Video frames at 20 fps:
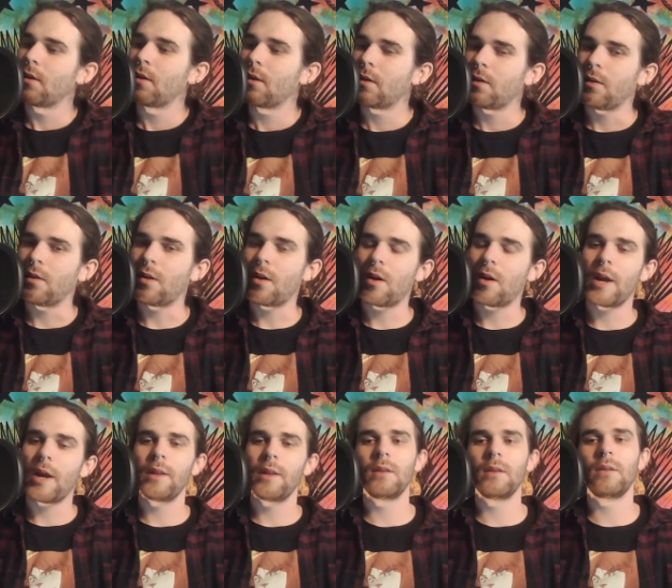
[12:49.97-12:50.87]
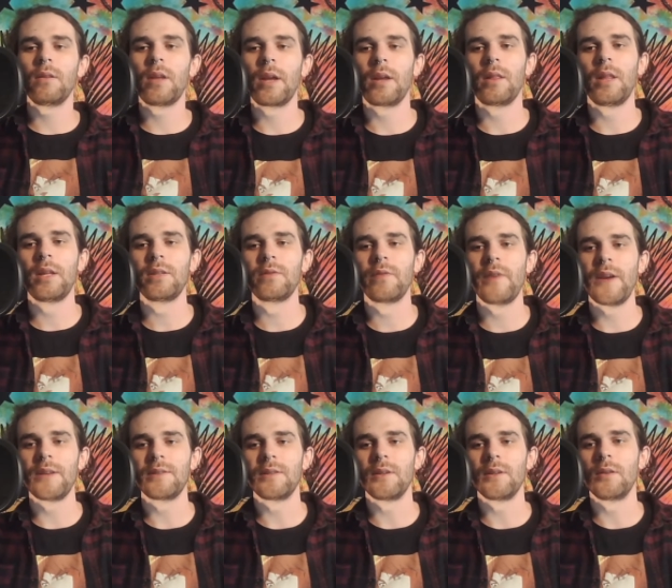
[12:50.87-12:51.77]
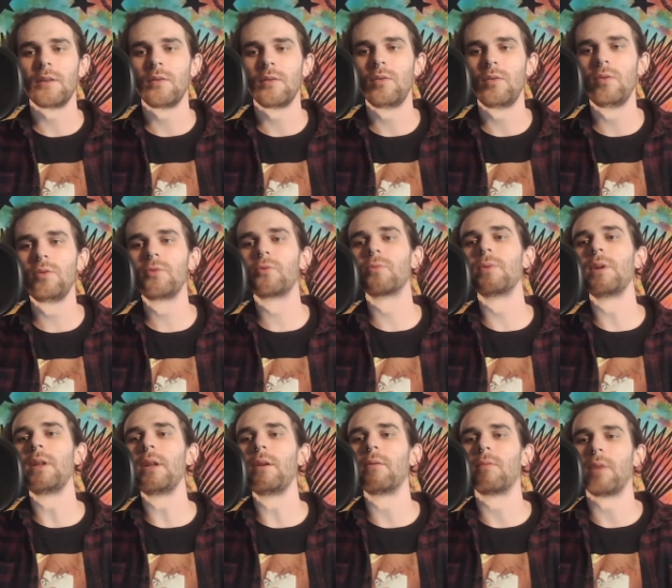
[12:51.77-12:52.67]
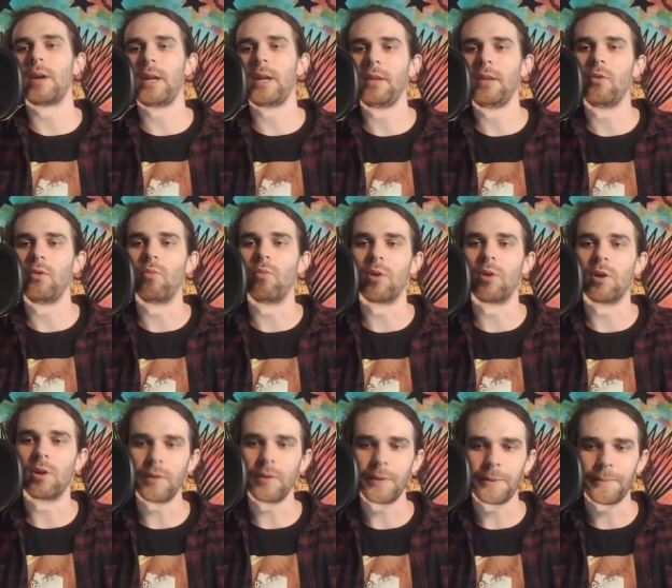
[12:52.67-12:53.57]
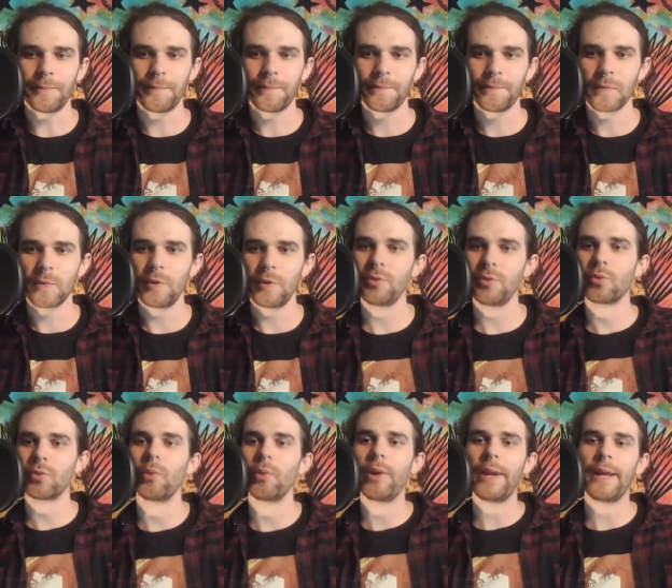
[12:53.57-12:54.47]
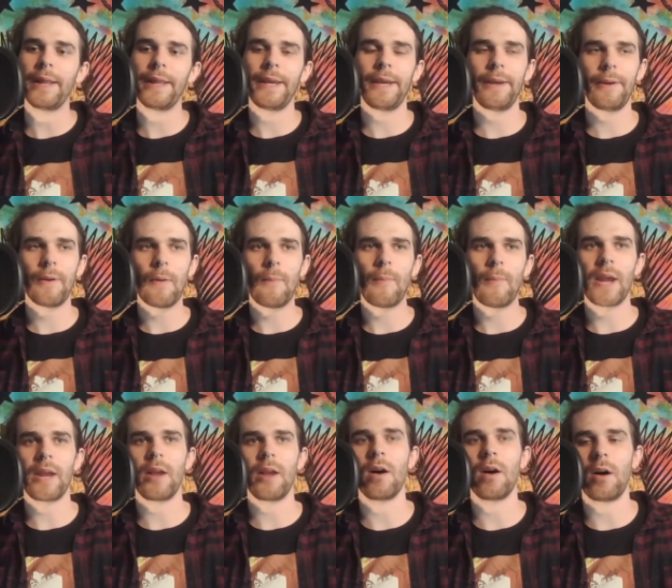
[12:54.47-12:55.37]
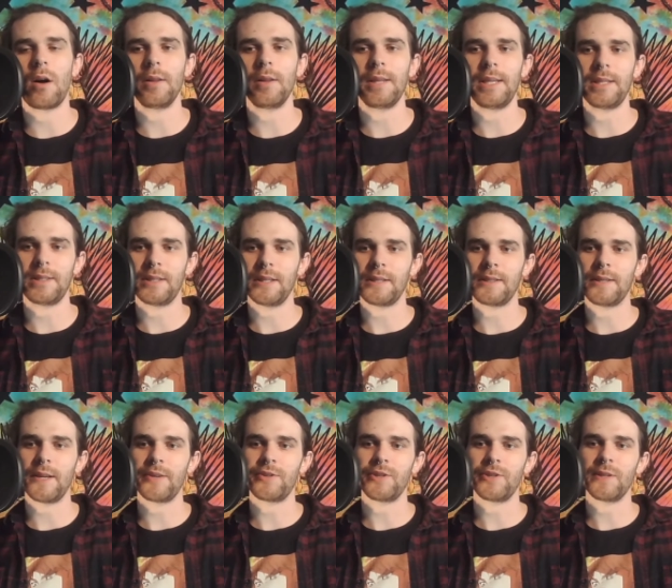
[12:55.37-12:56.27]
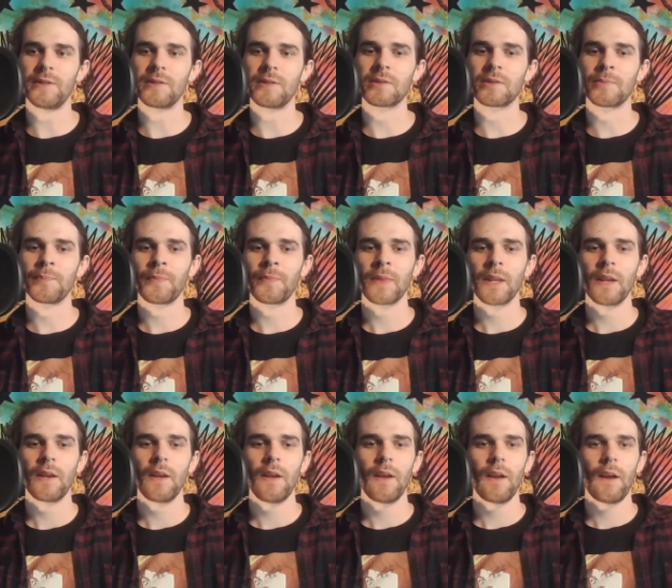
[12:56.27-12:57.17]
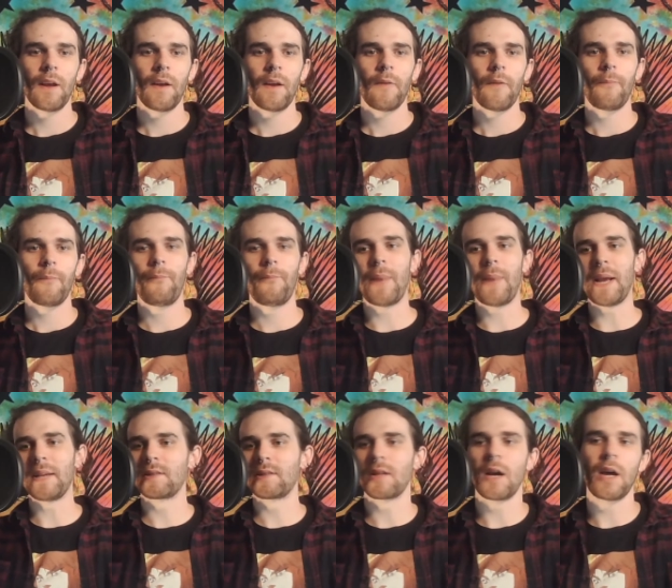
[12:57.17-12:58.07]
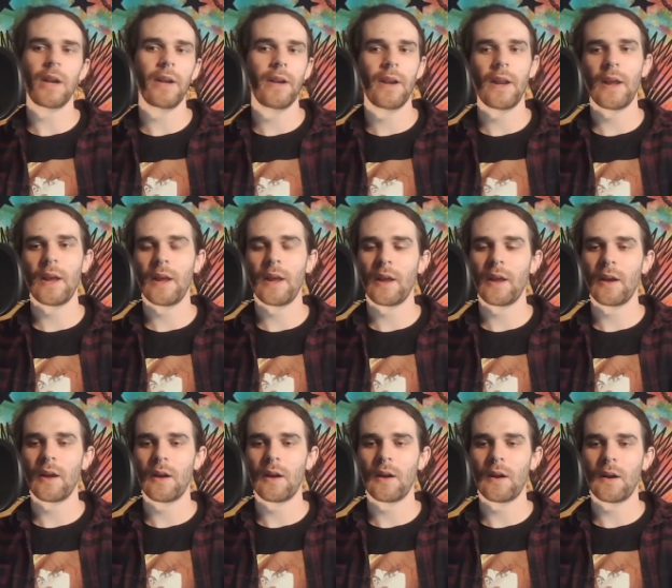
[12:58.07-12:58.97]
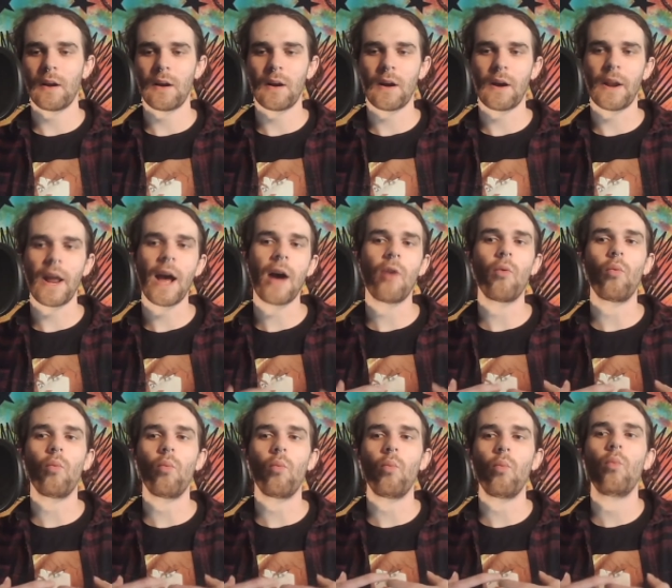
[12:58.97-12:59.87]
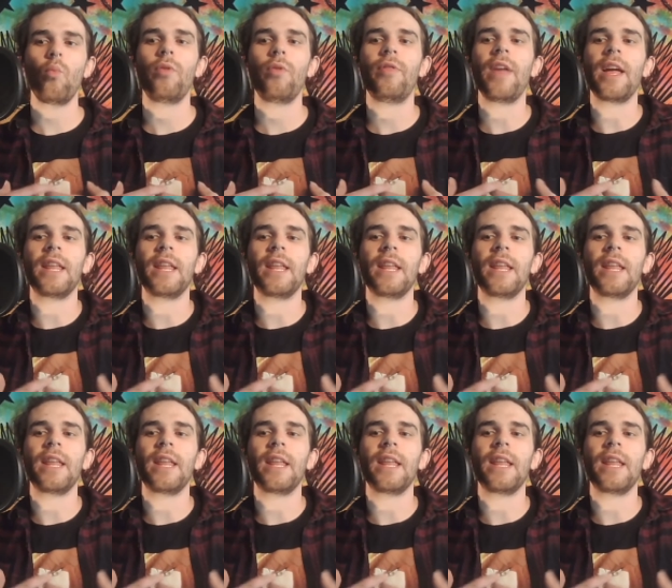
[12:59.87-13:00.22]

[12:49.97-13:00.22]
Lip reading: You know, and like, let's face it, who's really running the world? Who's really making all these decisions based on how they